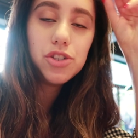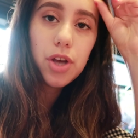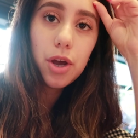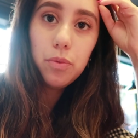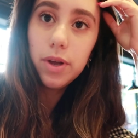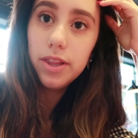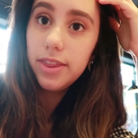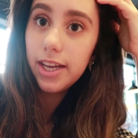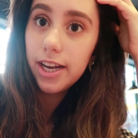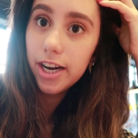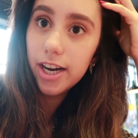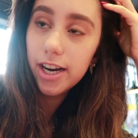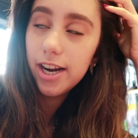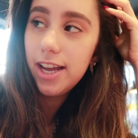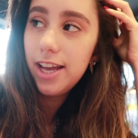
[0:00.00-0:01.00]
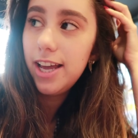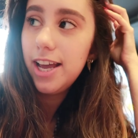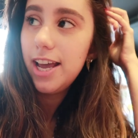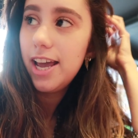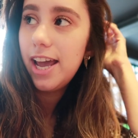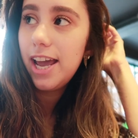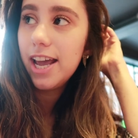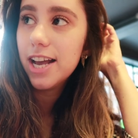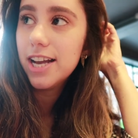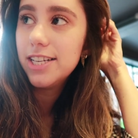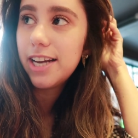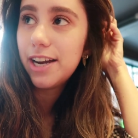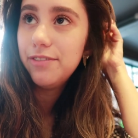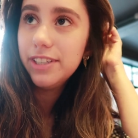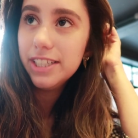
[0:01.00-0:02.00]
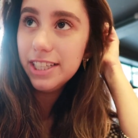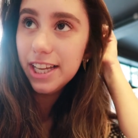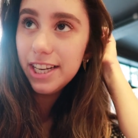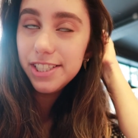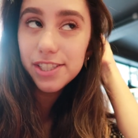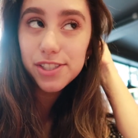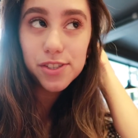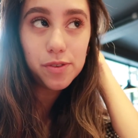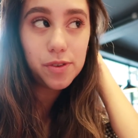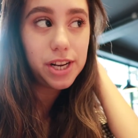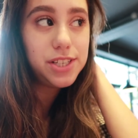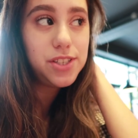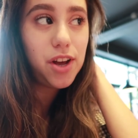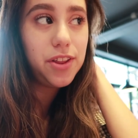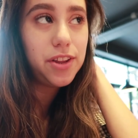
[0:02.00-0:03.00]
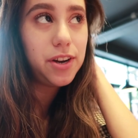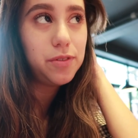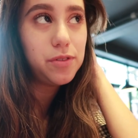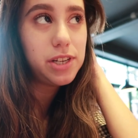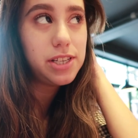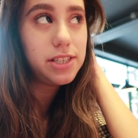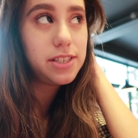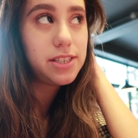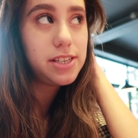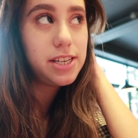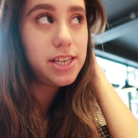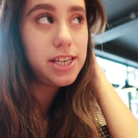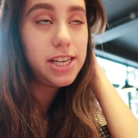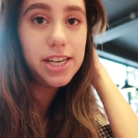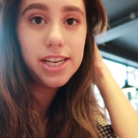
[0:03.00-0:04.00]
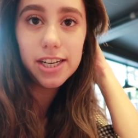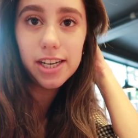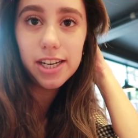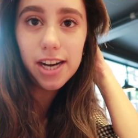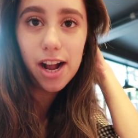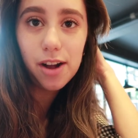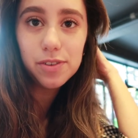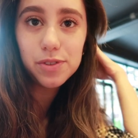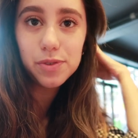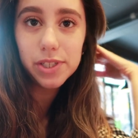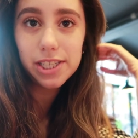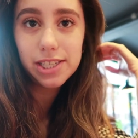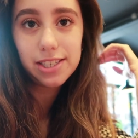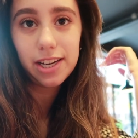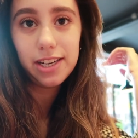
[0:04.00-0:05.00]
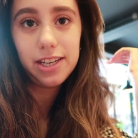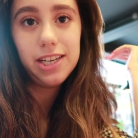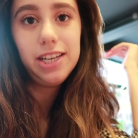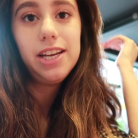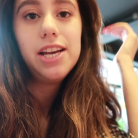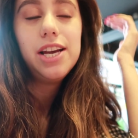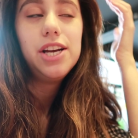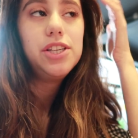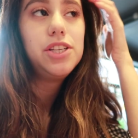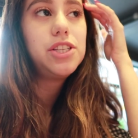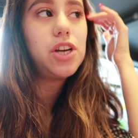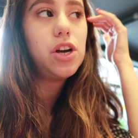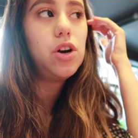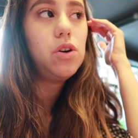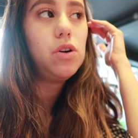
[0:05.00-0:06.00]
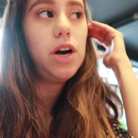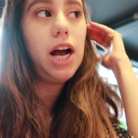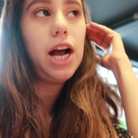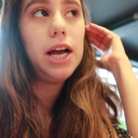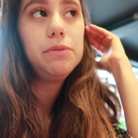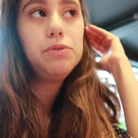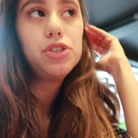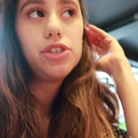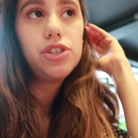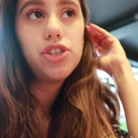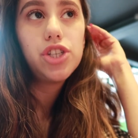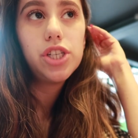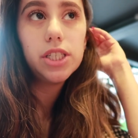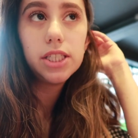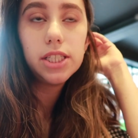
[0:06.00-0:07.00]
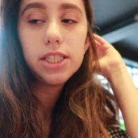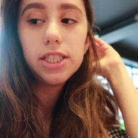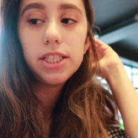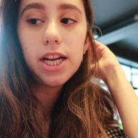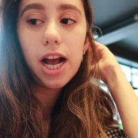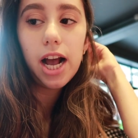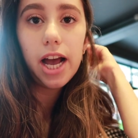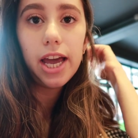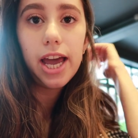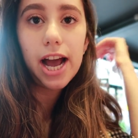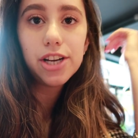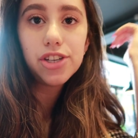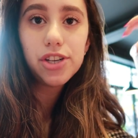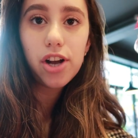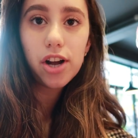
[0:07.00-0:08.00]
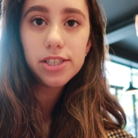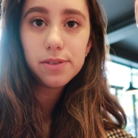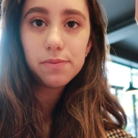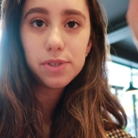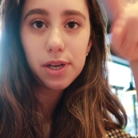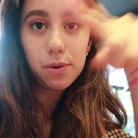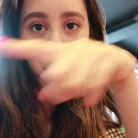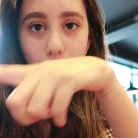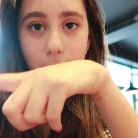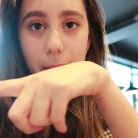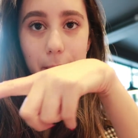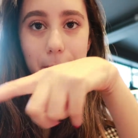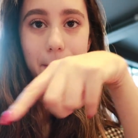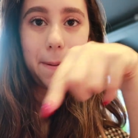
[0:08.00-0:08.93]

So I went there and I really liked it. So when I saw that it was here, I was really excited. So I'm just chilling. I actually got some Subway